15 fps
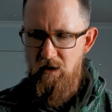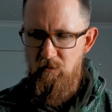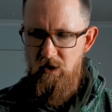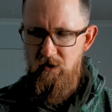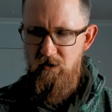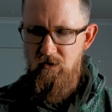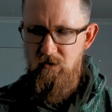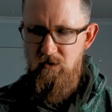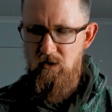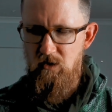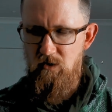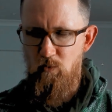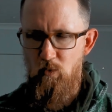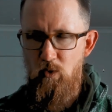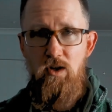about it because it
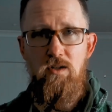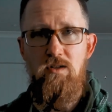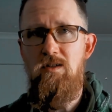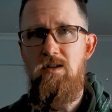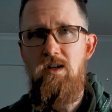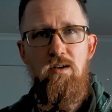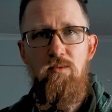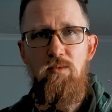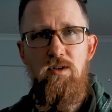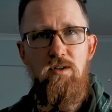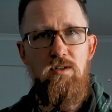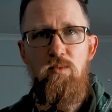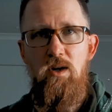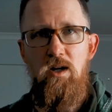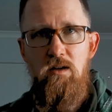just works, and it
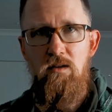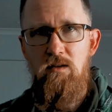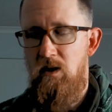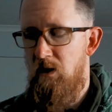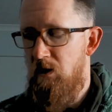works well.